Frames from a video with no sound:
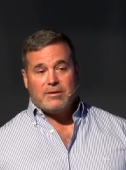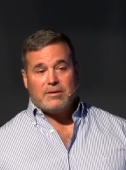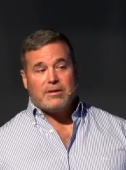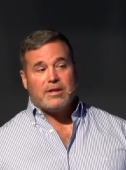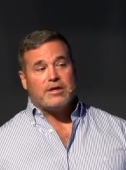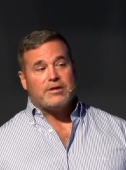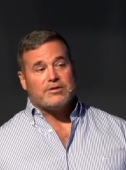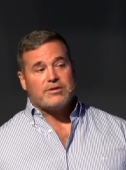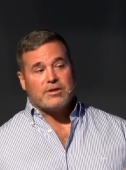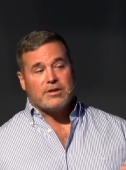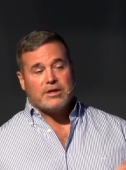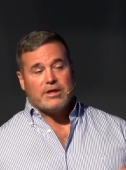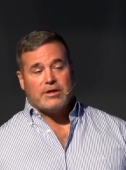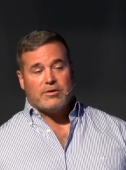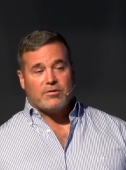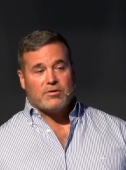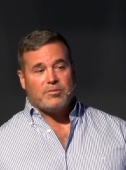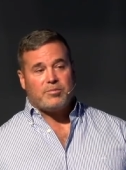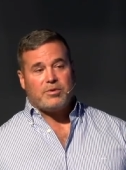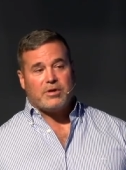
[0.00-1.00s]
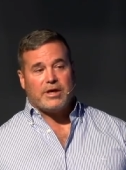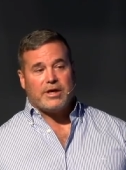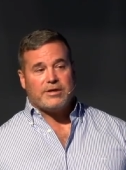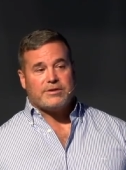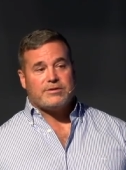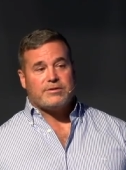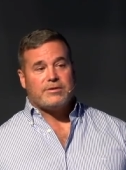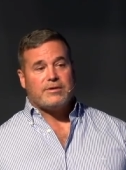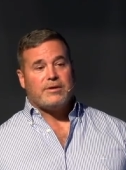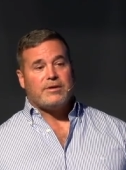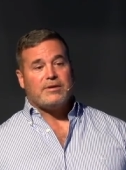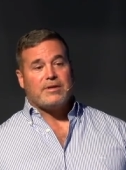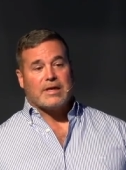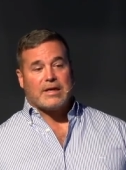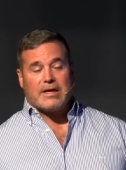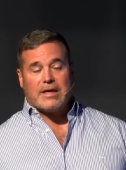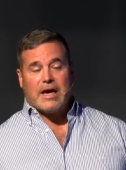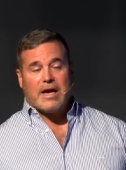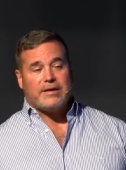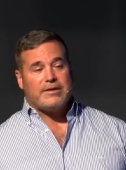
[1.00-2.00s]
That is a literal place that
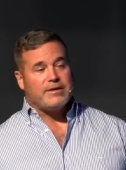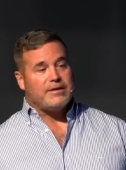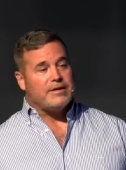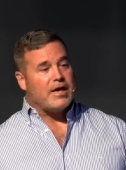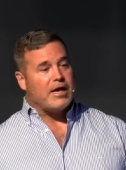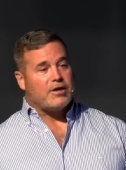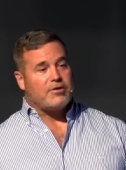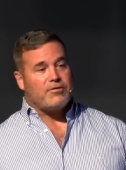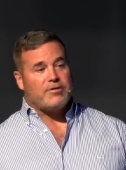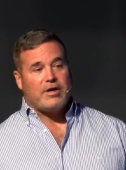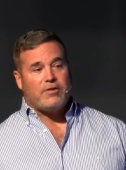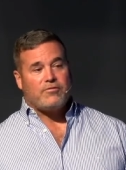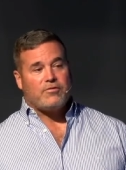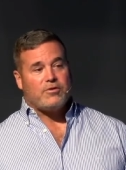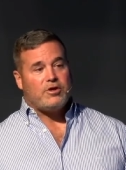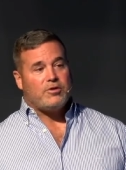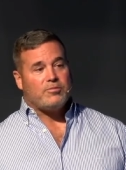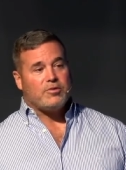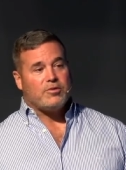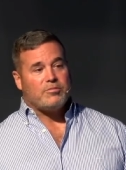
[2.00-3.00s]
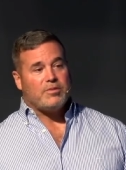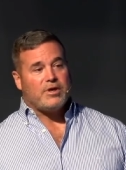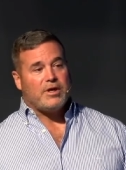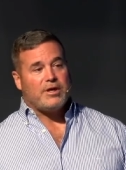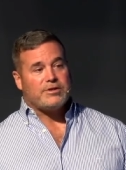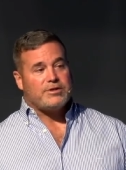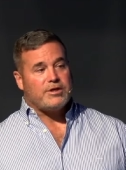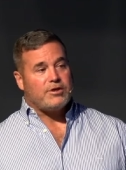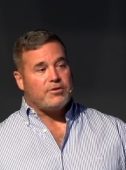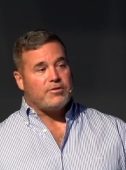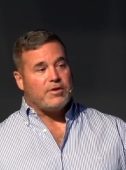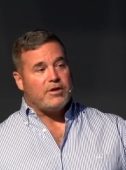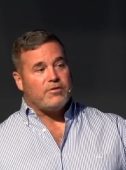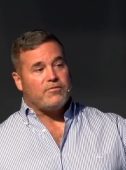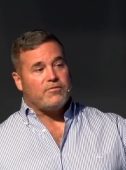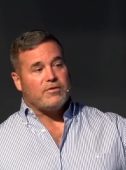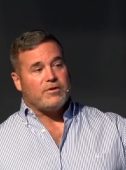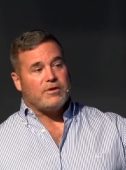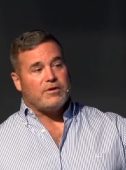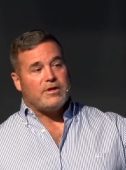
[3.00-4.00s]
God did not create for human beings, He created
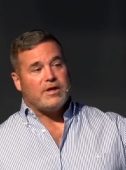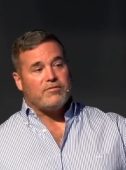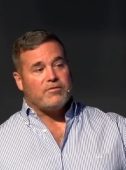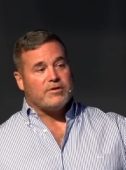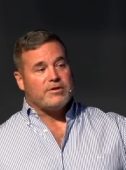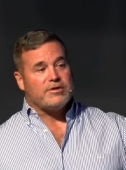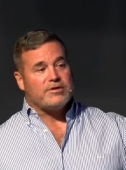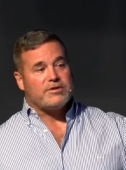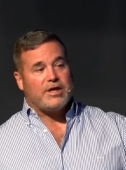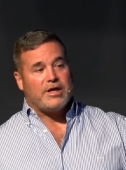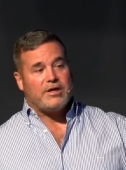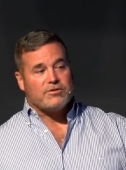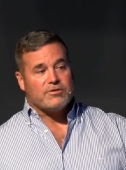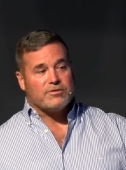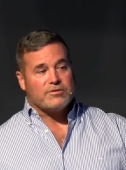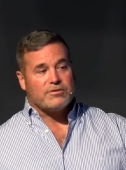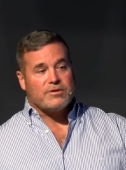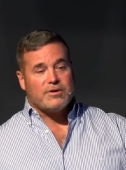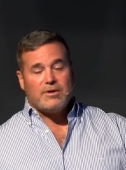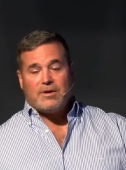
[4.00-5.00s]
for the devil and his angels.